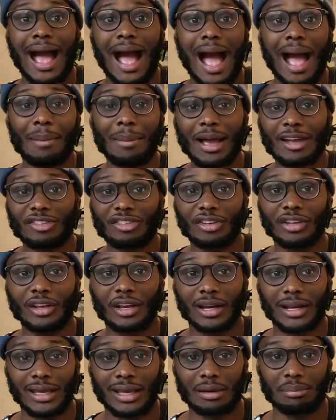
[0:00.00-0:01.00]
I'm actually
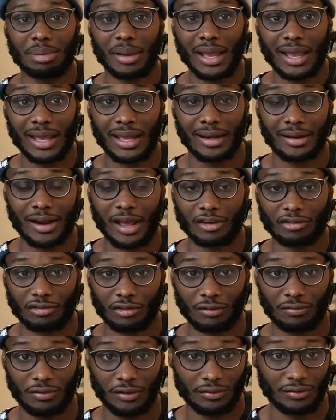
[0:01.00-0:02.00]
going to get paid an
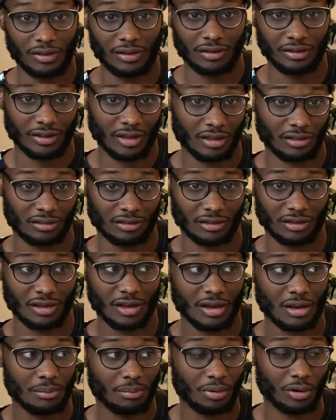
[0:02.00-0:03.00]
extra 50 cents
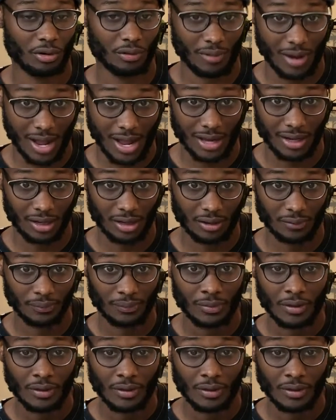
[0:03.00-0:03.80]
per ride here.